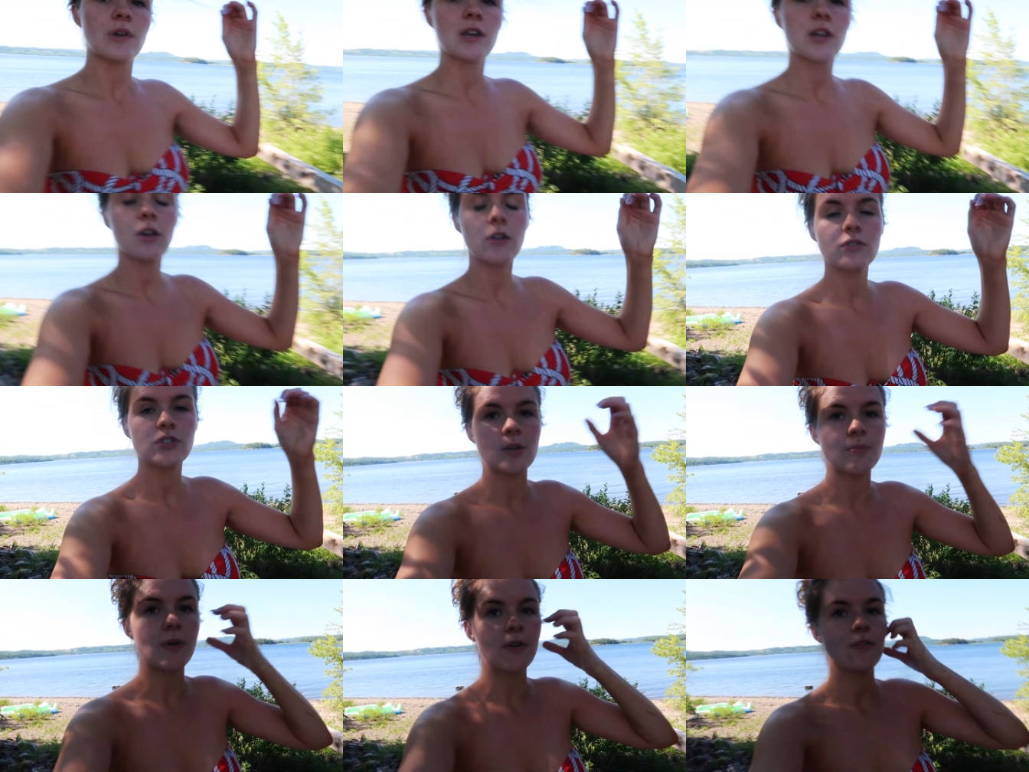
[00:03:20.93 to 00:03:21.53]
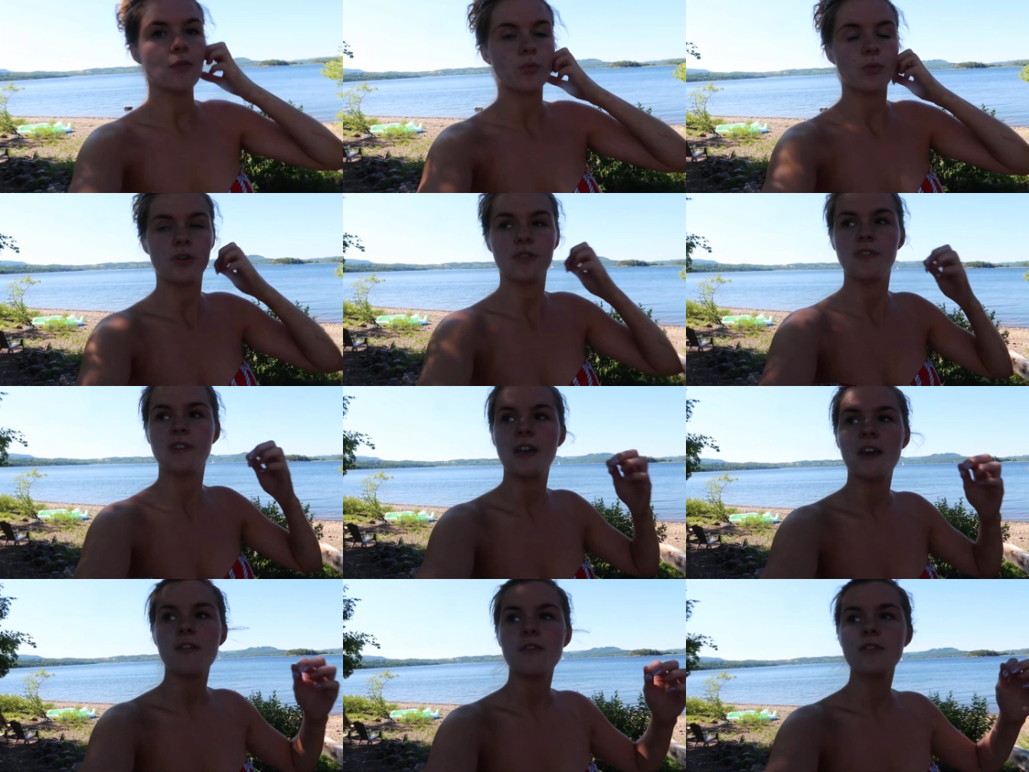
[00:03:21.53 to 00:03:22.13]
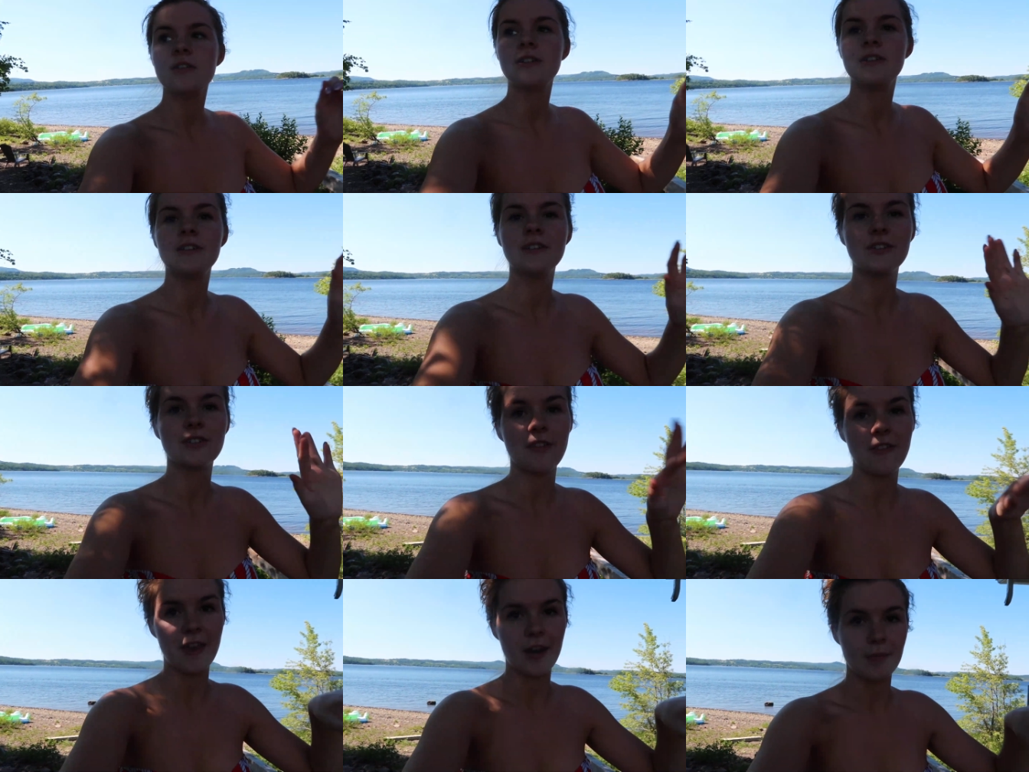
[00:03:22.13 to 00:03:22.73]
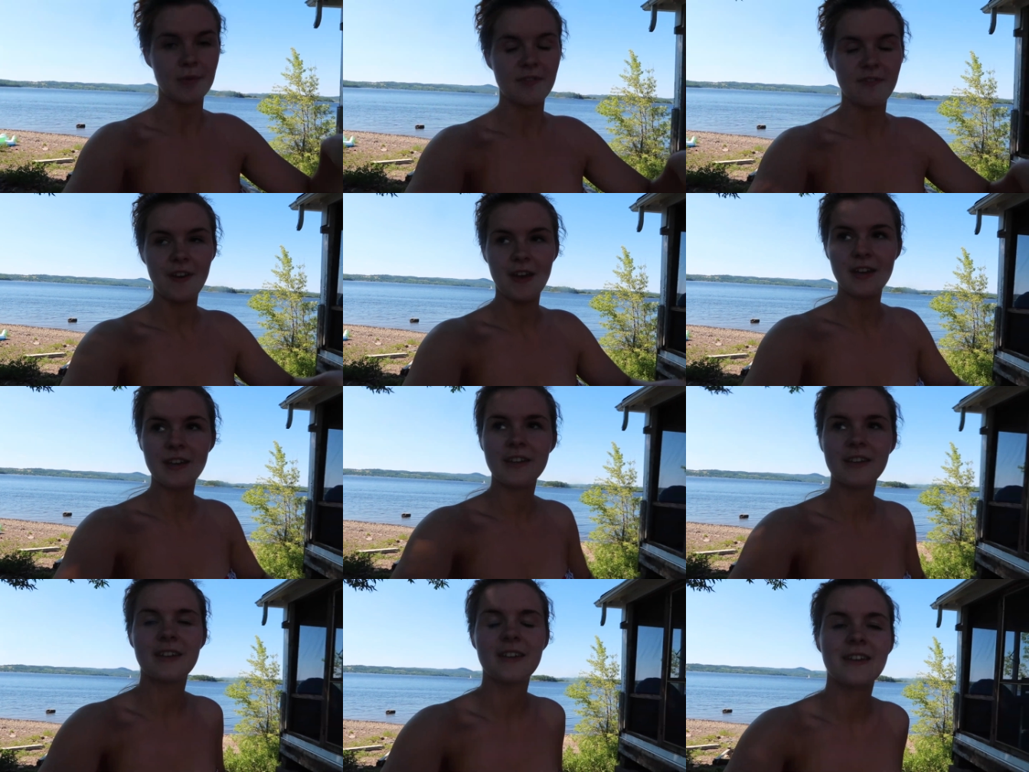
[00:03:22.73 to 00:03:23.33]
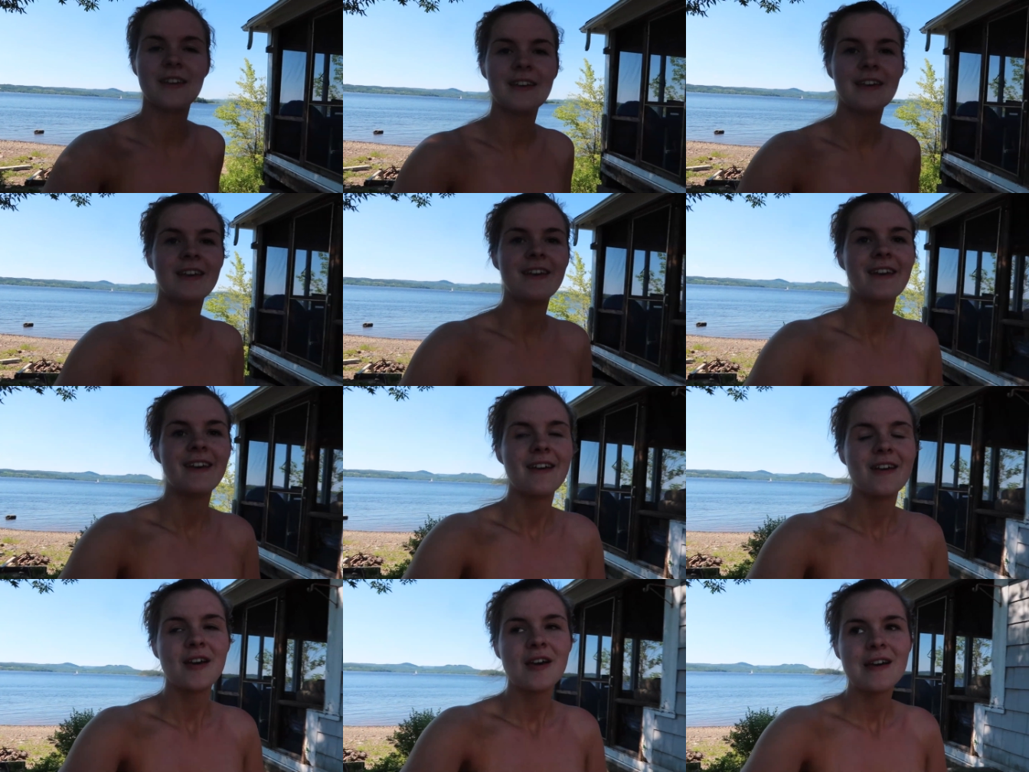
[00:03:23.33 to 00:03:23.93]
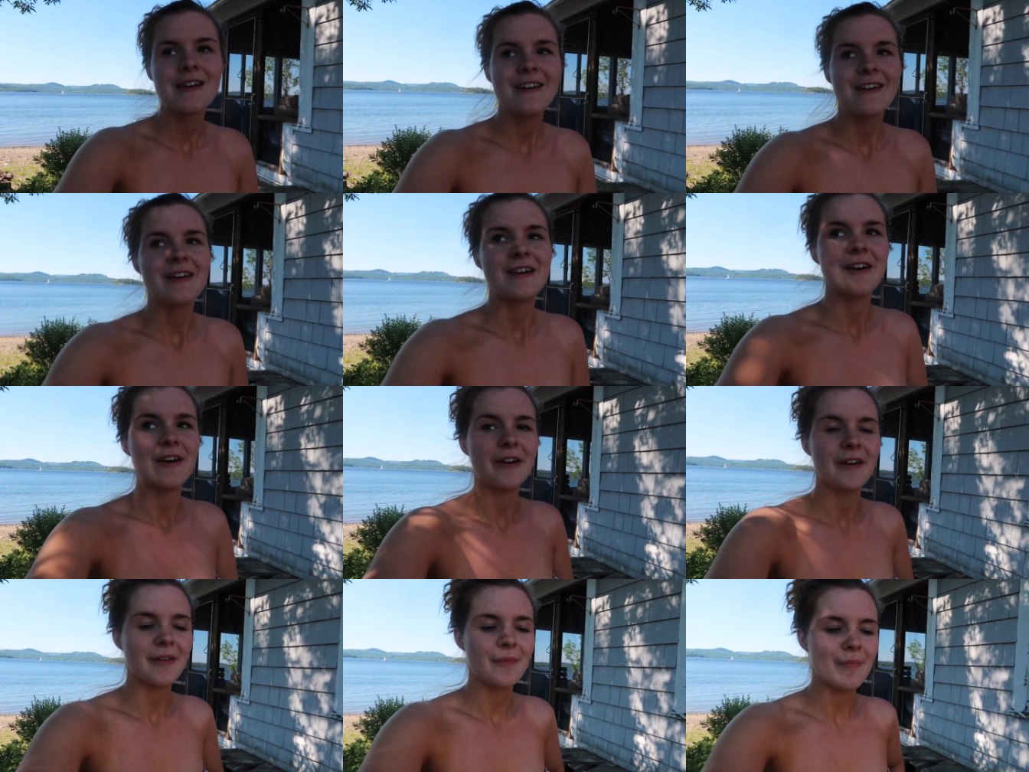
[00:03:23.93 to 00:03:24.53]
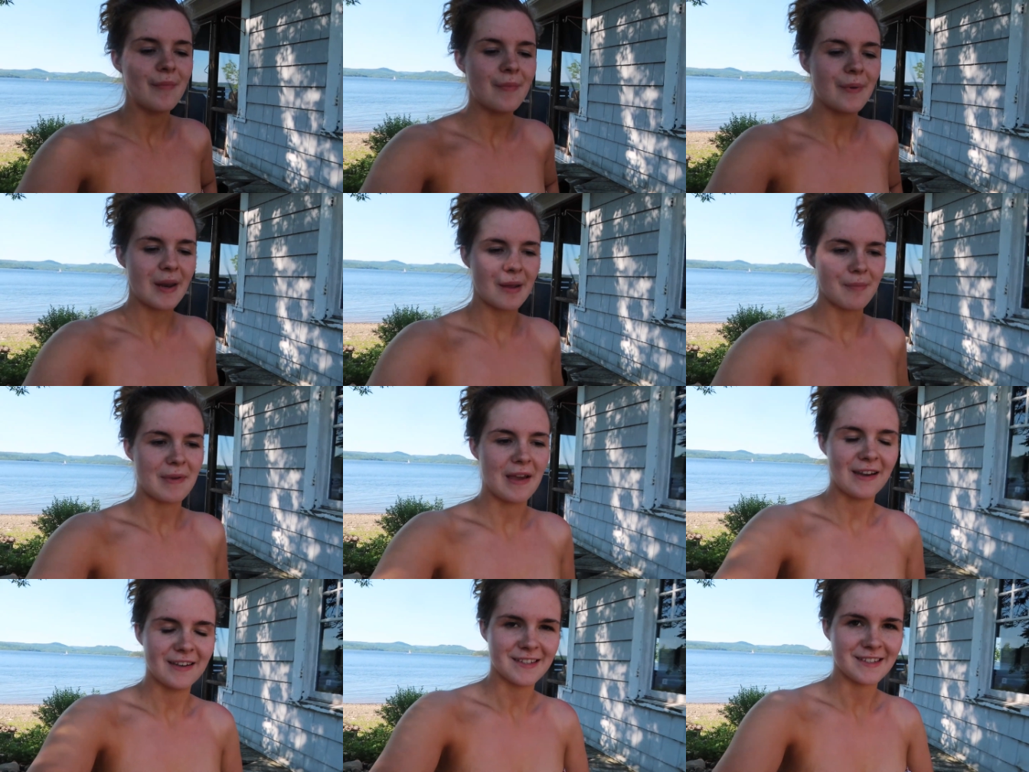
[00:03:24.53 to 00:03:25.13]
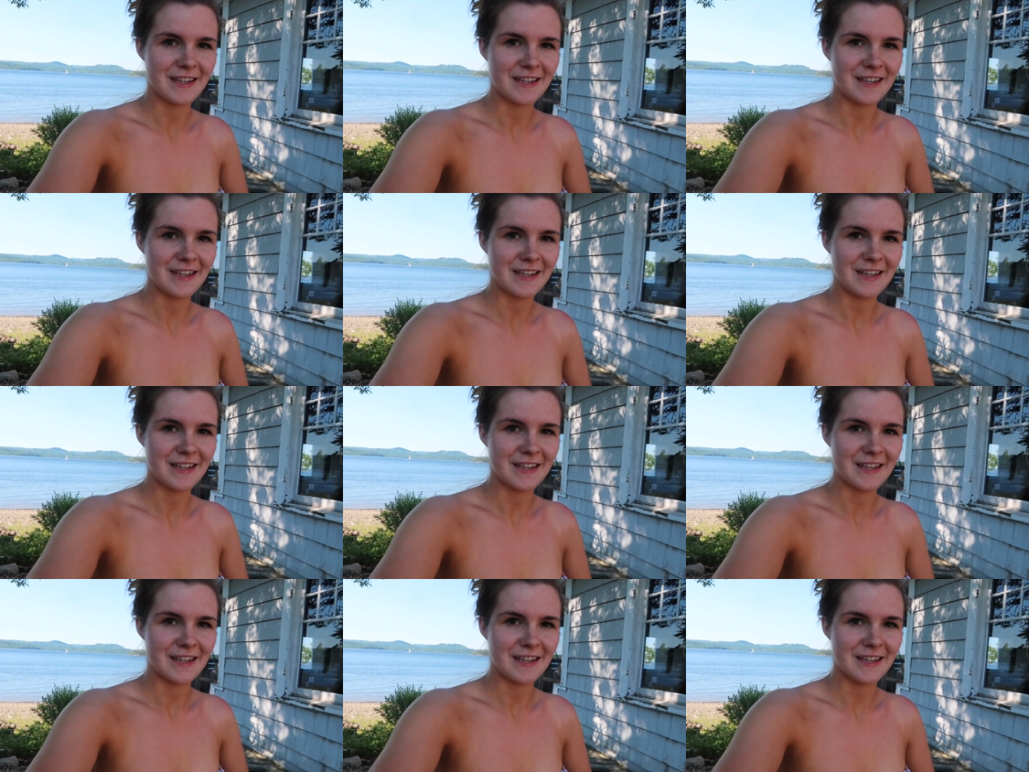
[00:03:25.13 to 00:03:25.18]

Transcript: we're going to go jump off a wharf now, so that'll be fun. But I'm kind